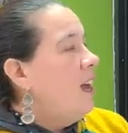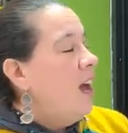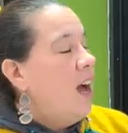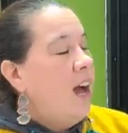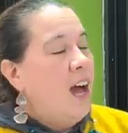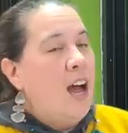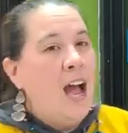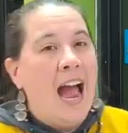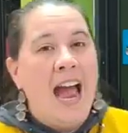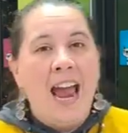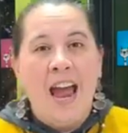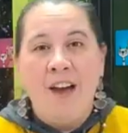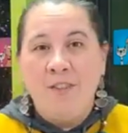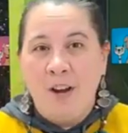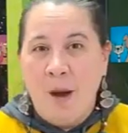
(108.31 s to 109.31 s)
Uh, I
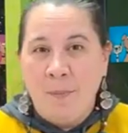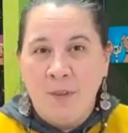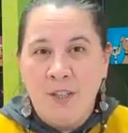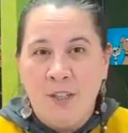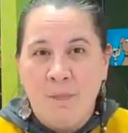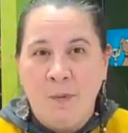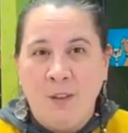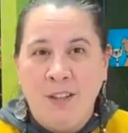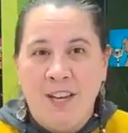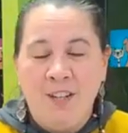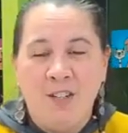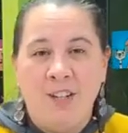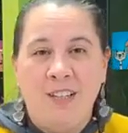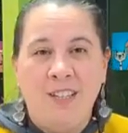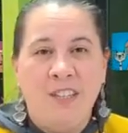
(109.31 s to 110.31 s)
have a couple
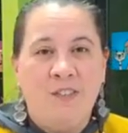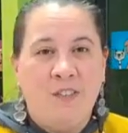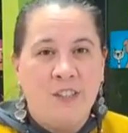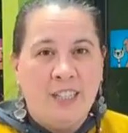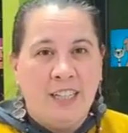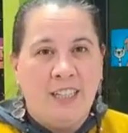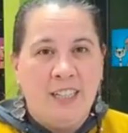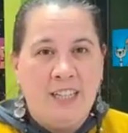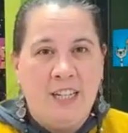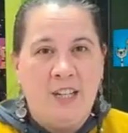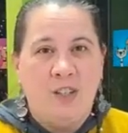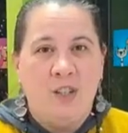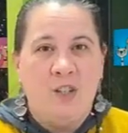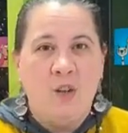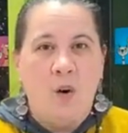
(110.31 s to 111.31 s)
stipulations for daily
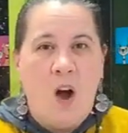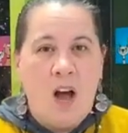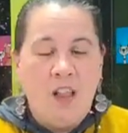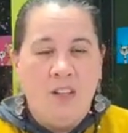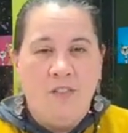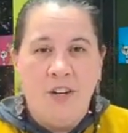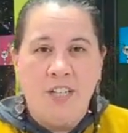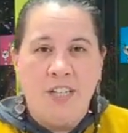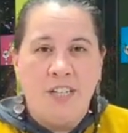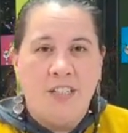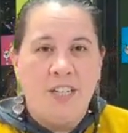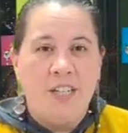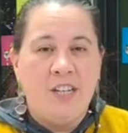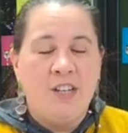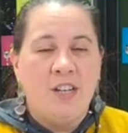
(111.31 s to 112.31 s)
deals. So all of our
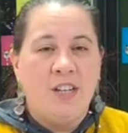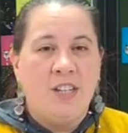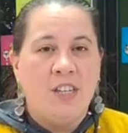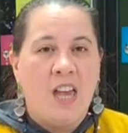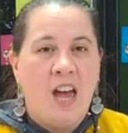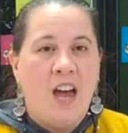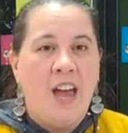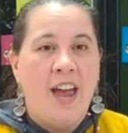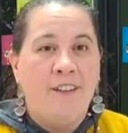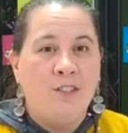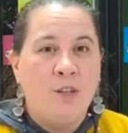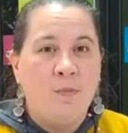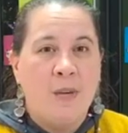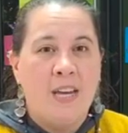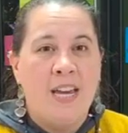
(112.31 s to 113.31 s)
daily deals have
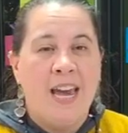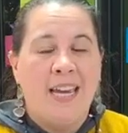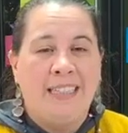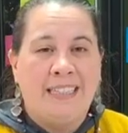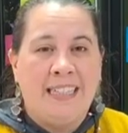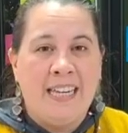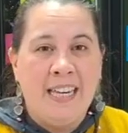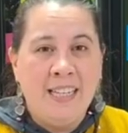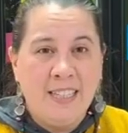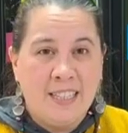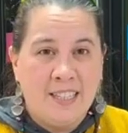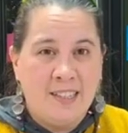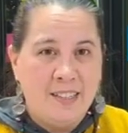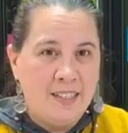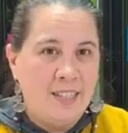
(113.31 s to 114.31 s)
to be at
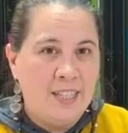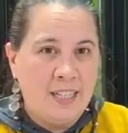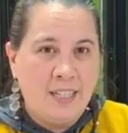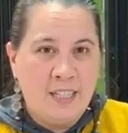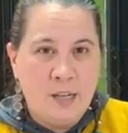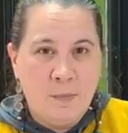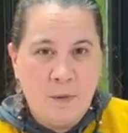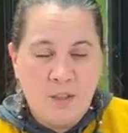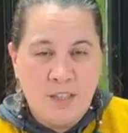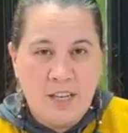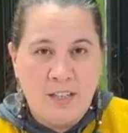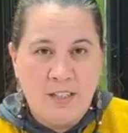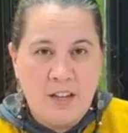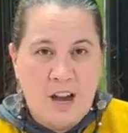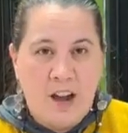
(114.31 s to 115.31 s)
least sixty
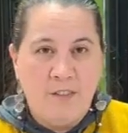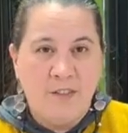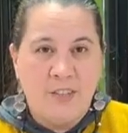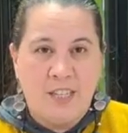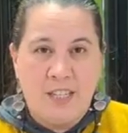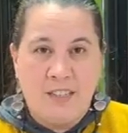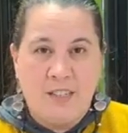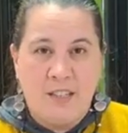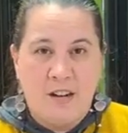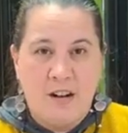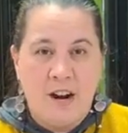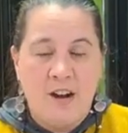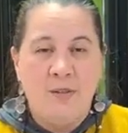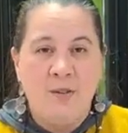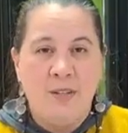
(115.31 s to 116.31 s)
percent off, six
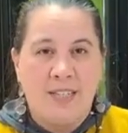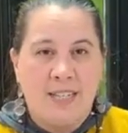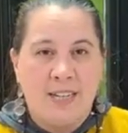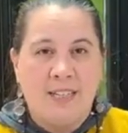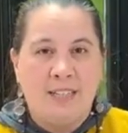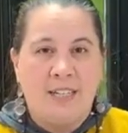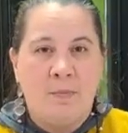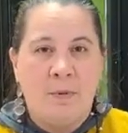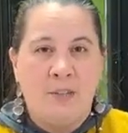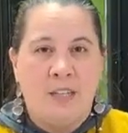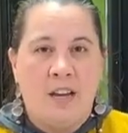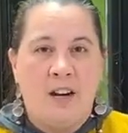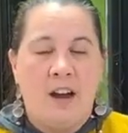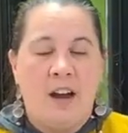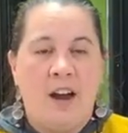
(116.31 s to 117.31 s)
zero, sixty
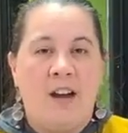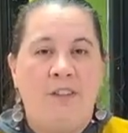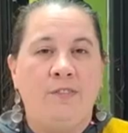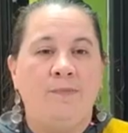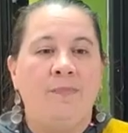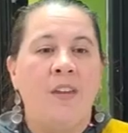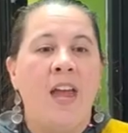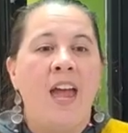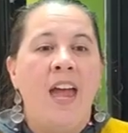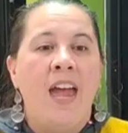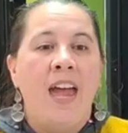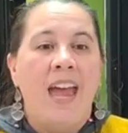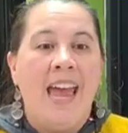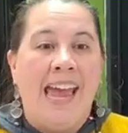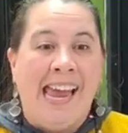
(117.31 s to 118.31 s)
percent off.
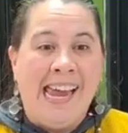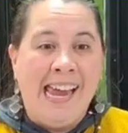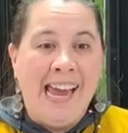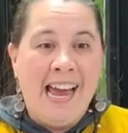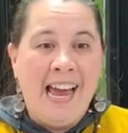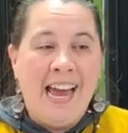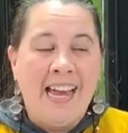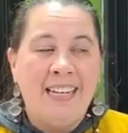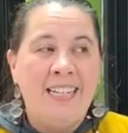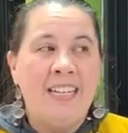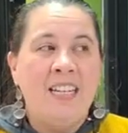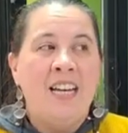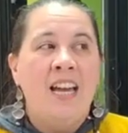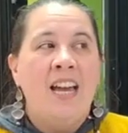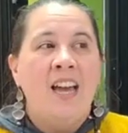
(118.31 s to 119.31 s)

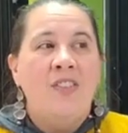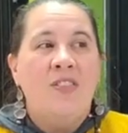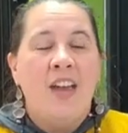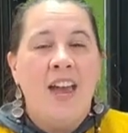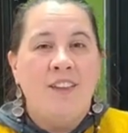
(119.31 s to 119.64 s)
And they